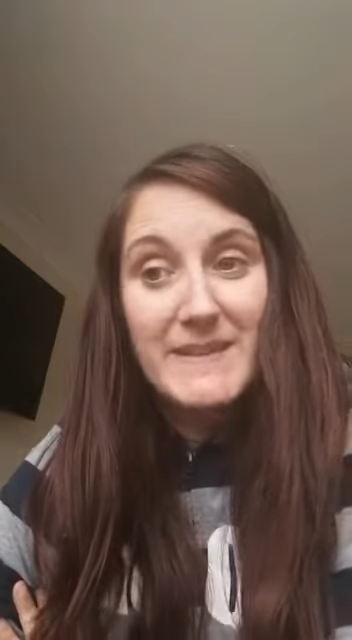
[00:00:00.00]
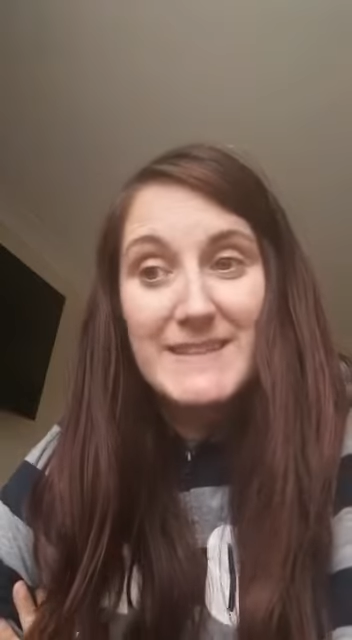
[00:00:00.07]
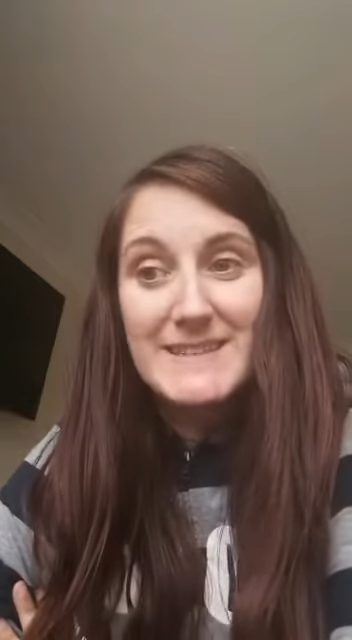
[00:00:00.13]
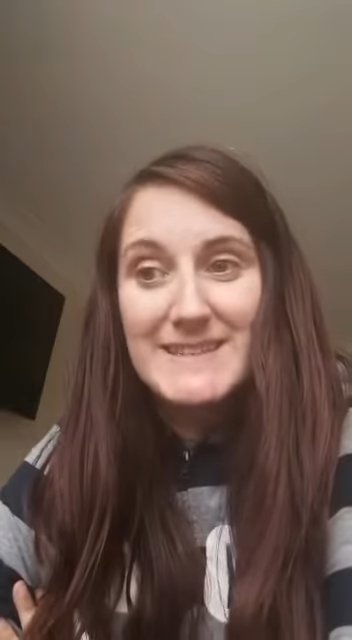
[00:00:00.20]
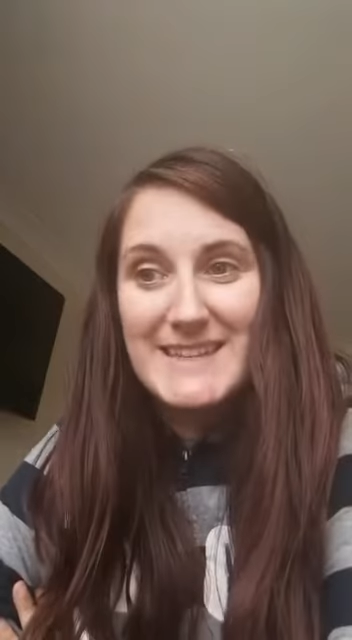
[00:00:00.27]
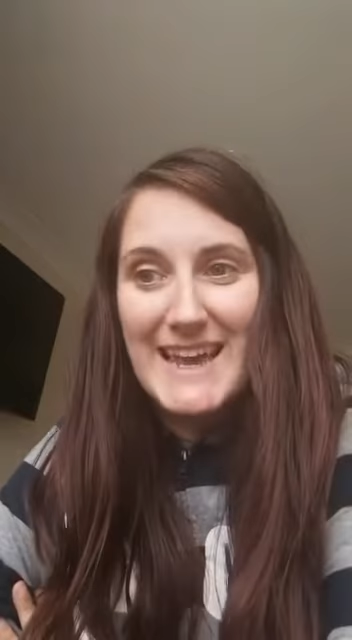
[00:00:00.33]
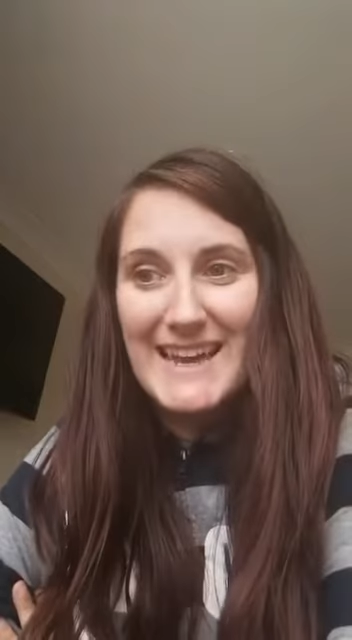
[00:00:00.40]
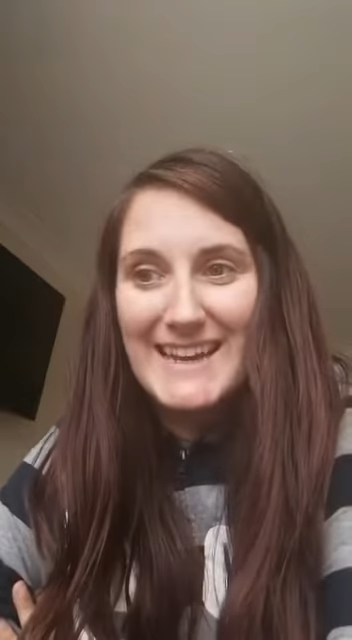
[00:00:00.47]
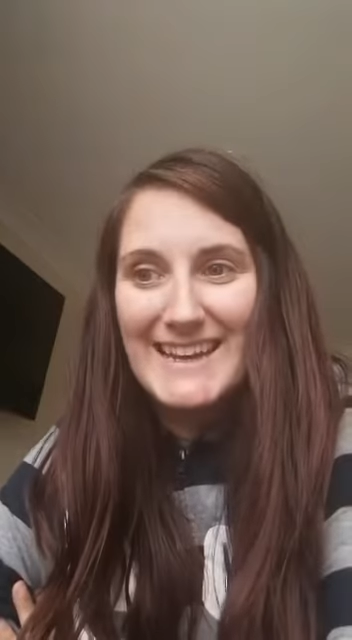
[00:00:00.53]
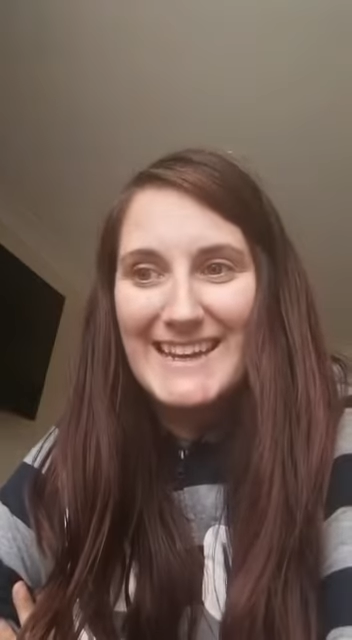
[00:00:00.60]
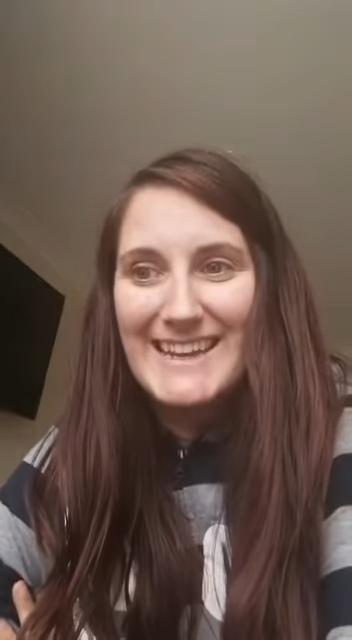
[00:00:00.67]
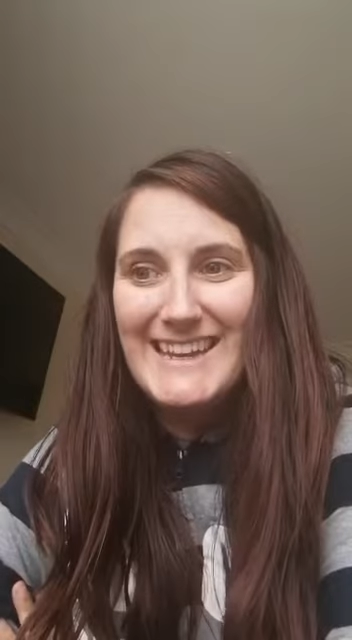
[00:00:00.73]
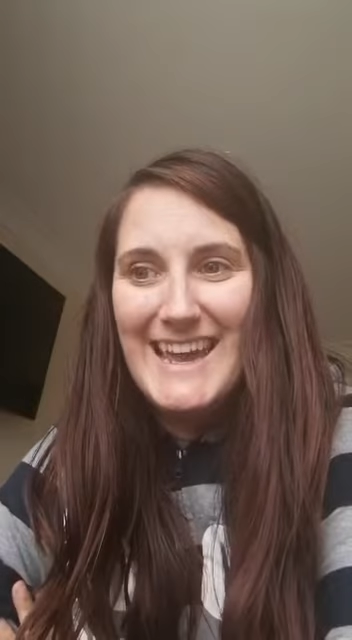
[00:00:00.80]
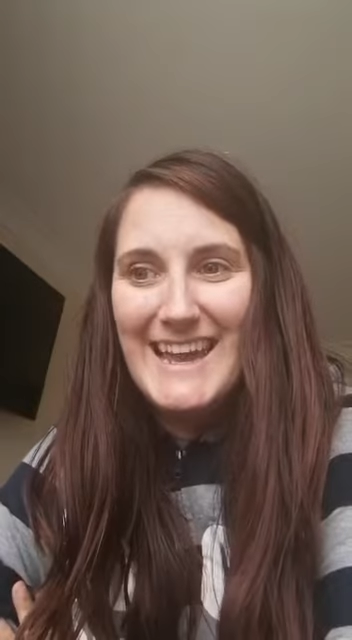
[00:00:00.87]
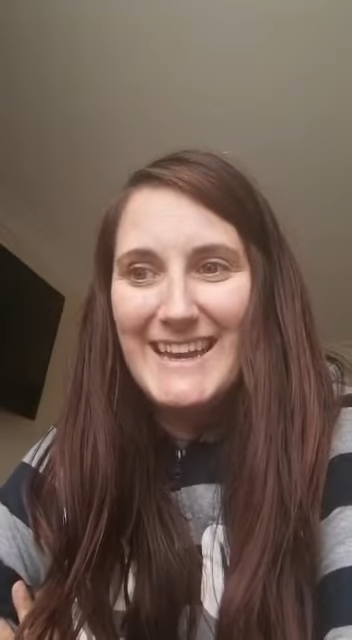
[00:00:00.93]

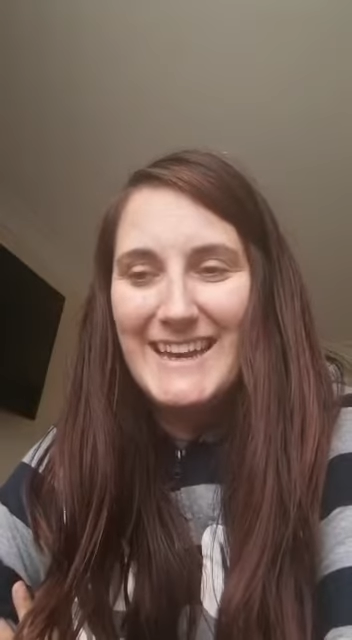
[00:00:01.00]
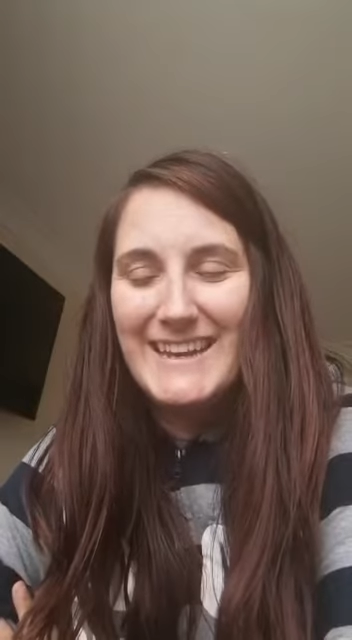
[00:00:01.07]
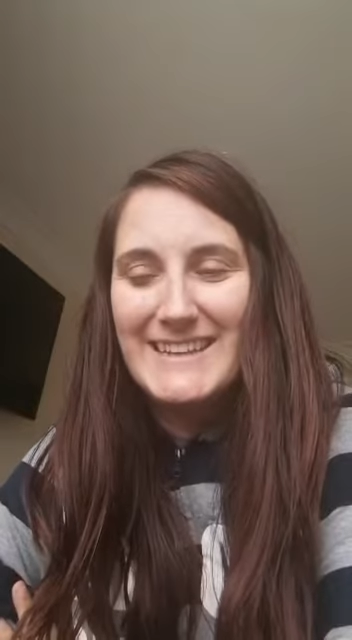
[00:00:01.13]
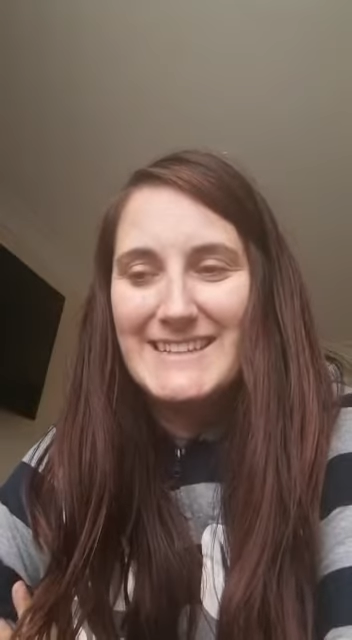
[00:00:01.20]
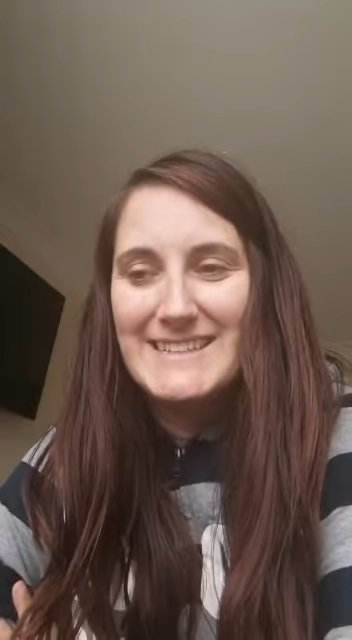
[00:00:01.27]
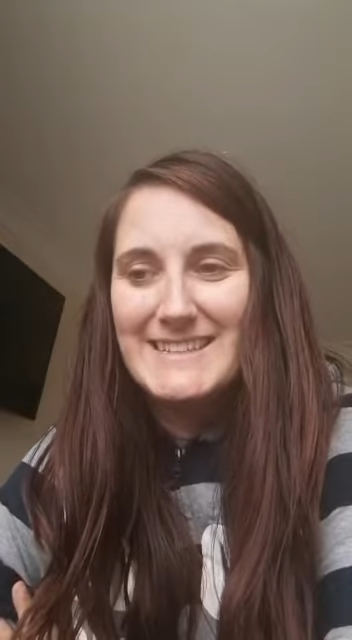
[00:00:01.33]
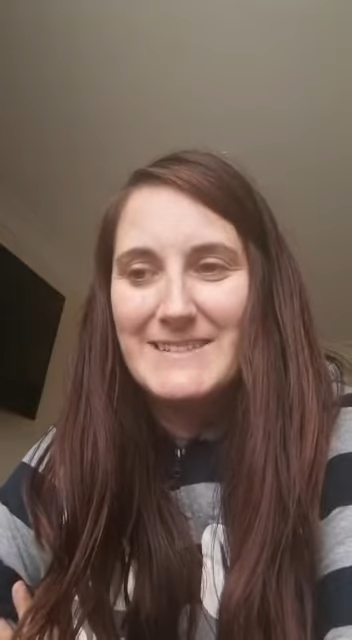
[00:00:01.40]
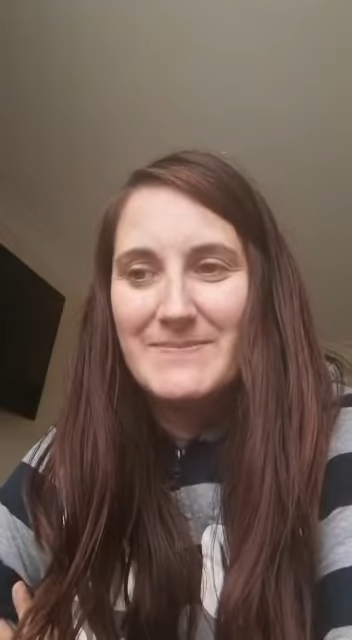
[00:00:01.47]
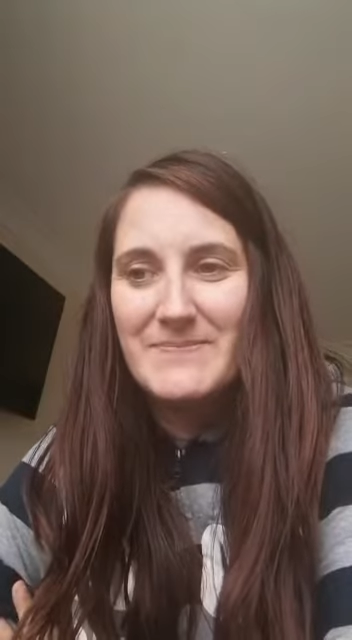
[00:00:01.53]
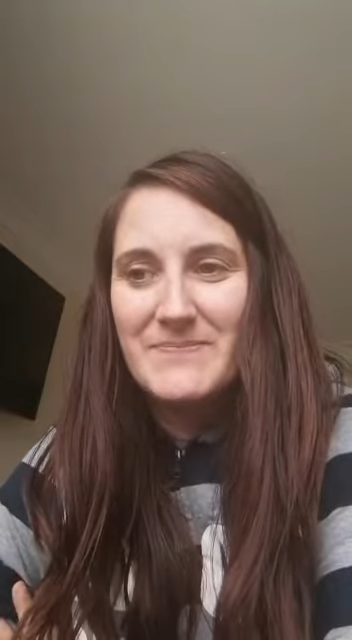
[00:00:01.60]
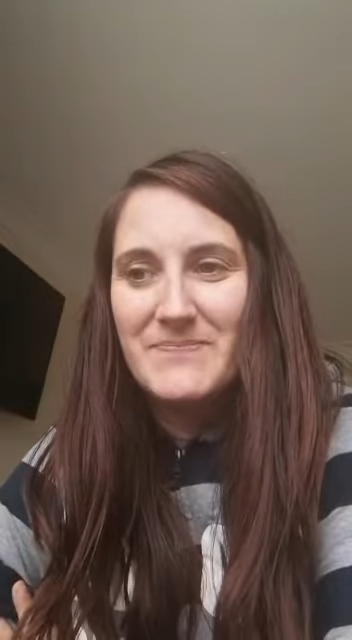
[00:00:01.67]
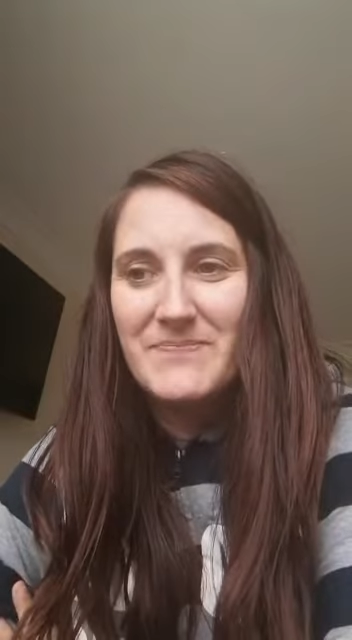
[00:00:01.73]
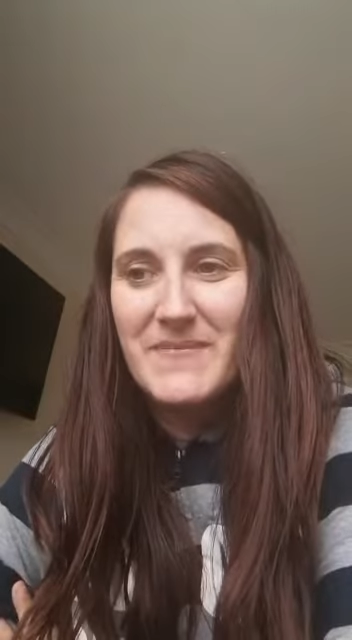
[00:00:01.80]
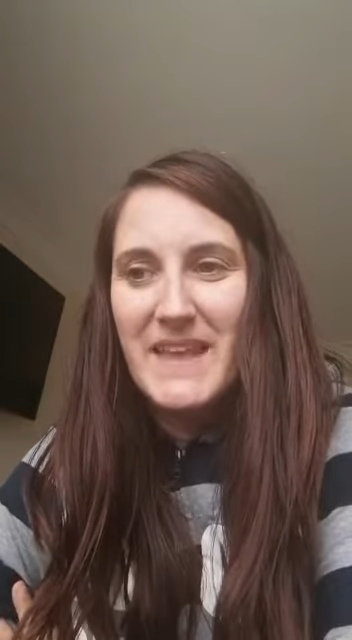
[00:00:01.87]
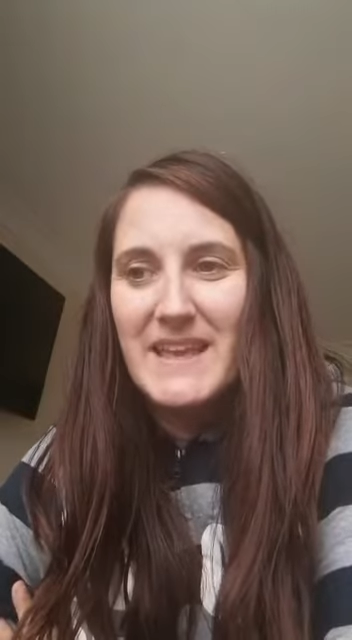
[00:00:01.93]
Stanley Yelnats.
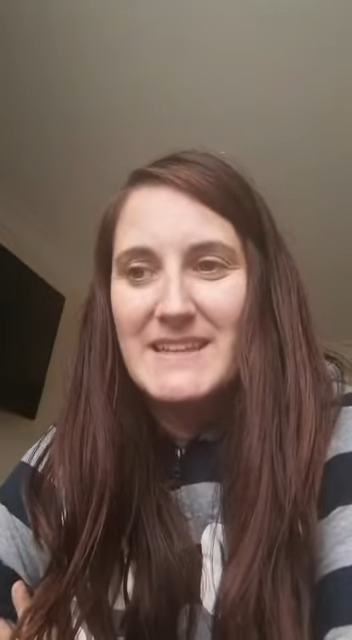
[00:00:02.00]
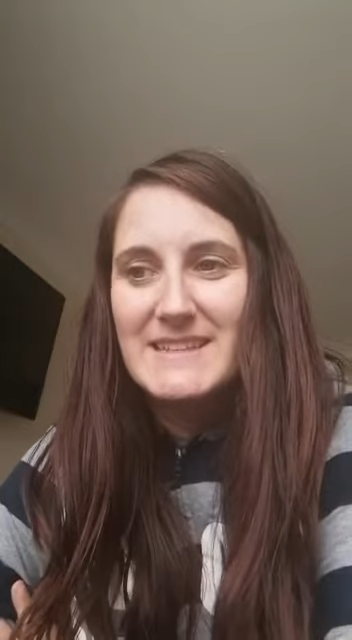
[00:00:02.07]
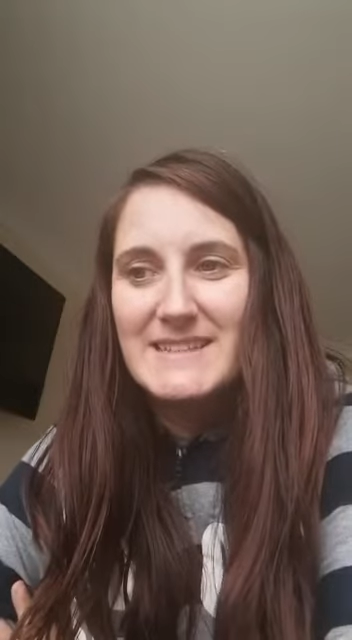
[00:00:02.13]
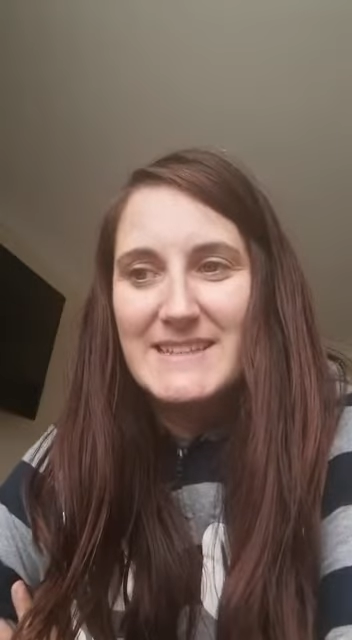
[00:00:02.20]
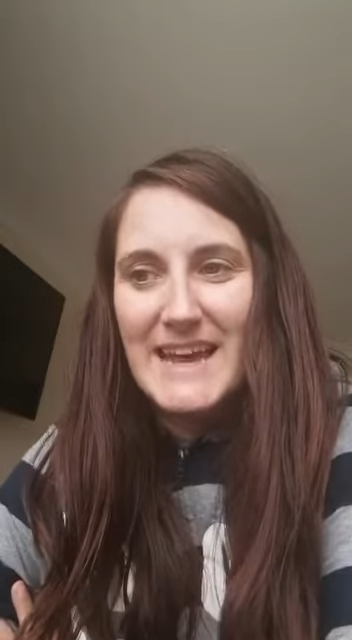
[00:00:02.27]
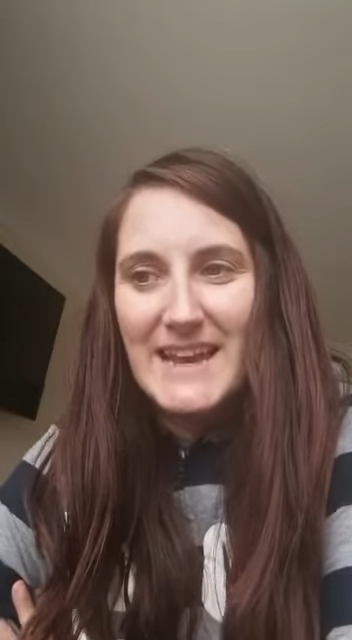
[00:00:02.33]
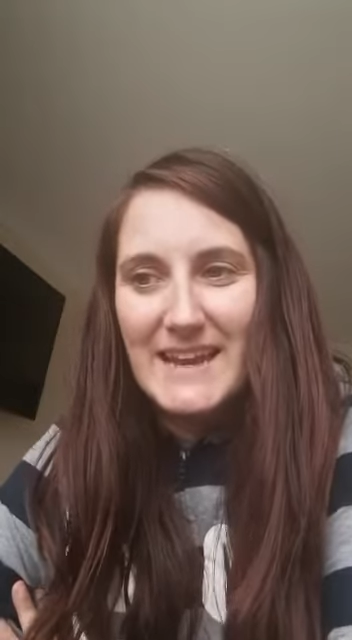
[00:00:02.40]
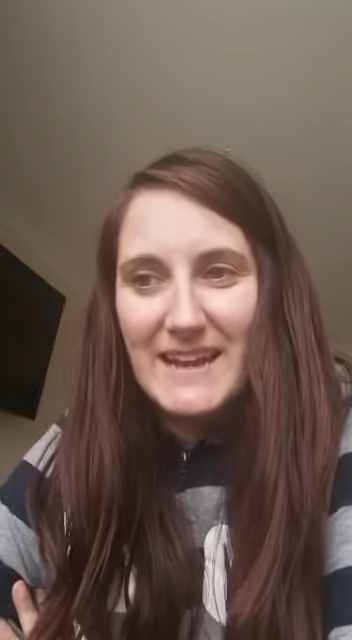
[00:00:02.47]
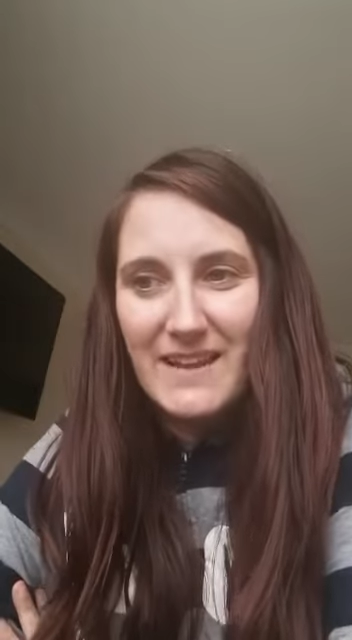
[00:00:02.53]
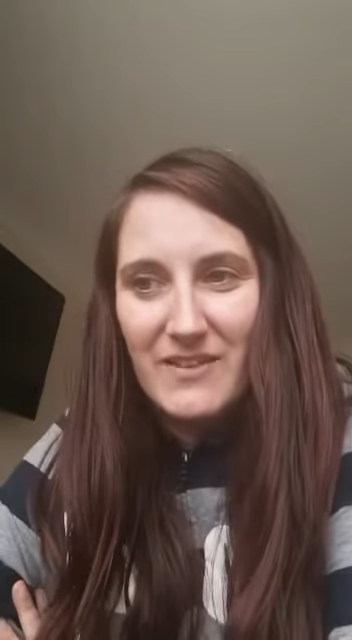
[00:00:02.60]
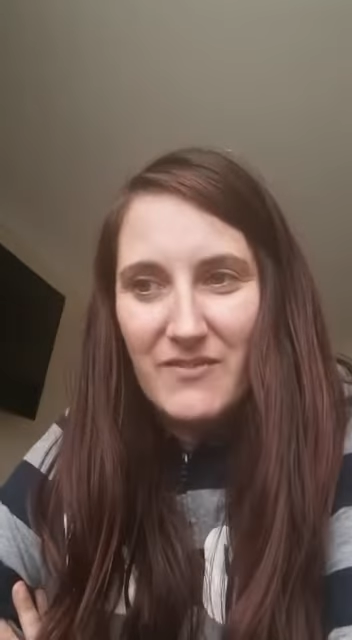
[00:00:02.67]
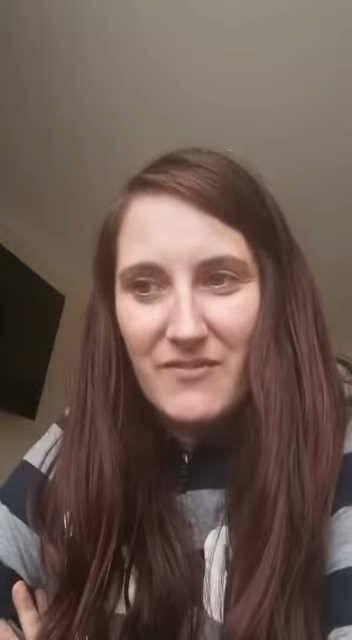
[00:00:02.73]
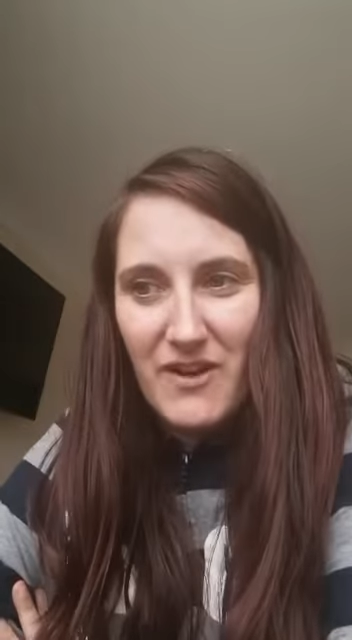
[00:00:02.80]
Stanley's